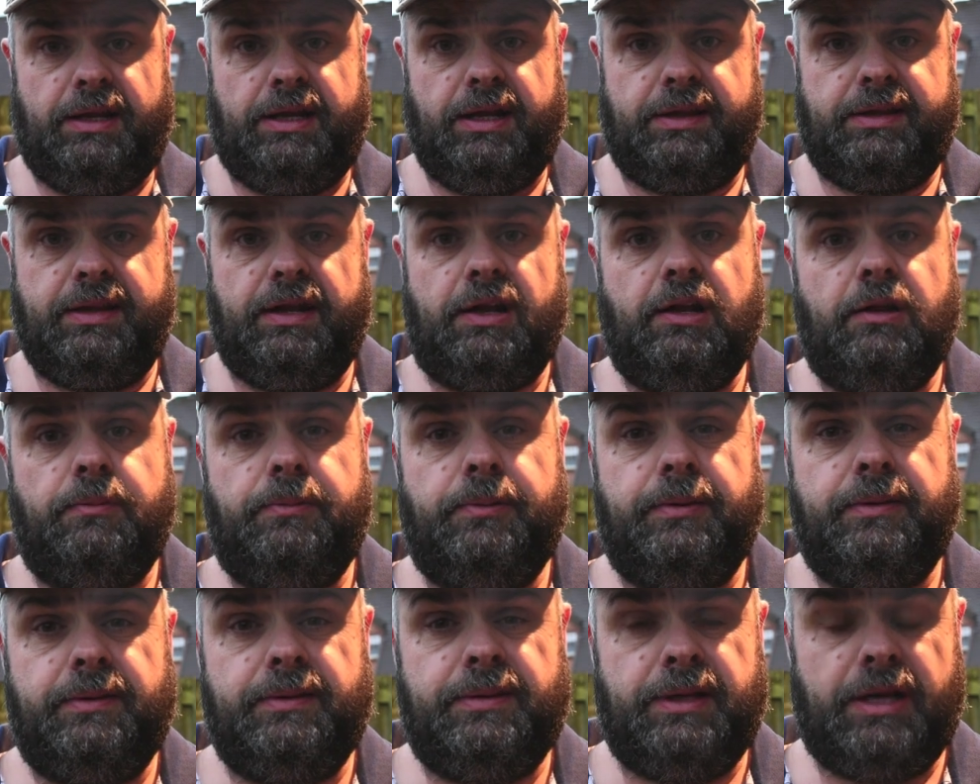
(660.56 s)
get the help
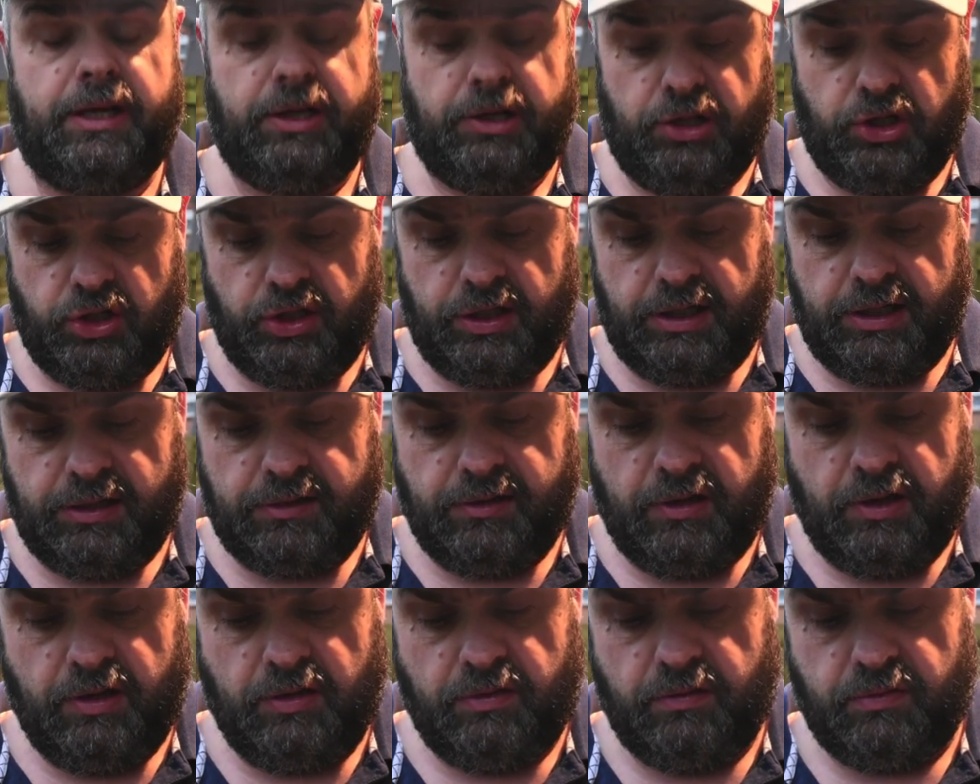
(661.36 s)
that you need
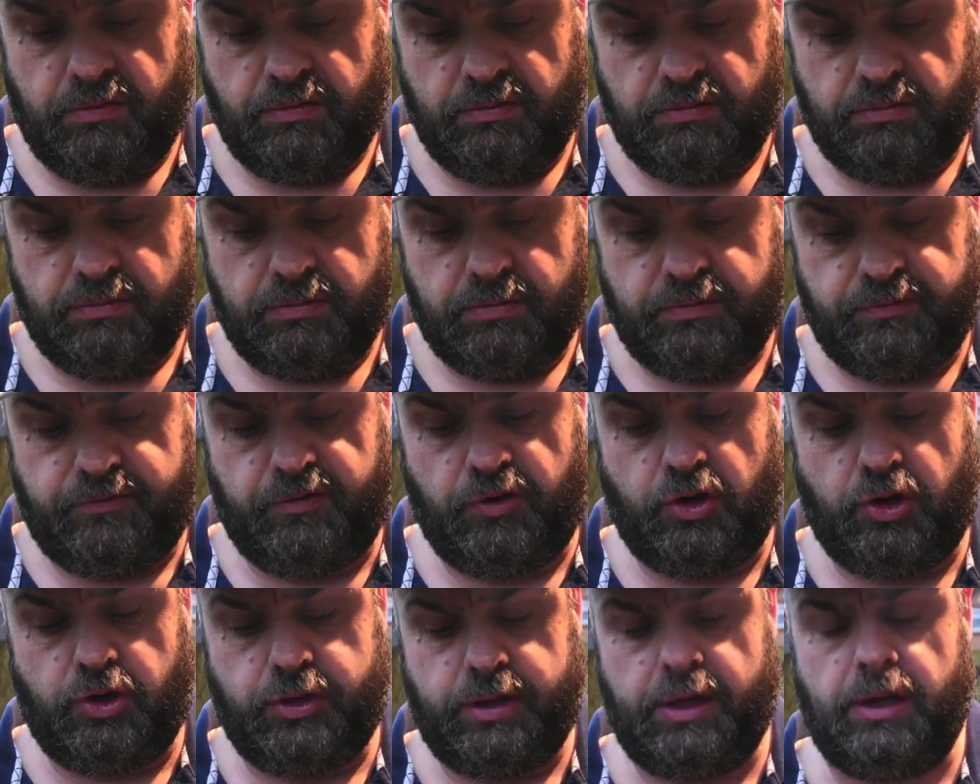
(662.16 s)

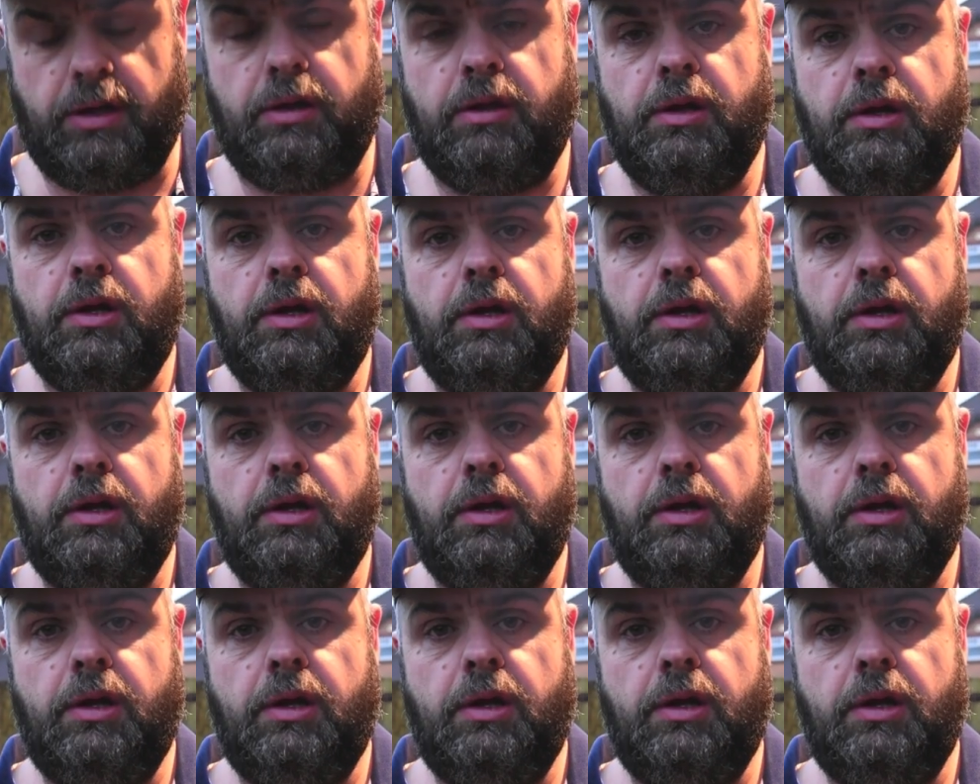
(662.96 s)
for it.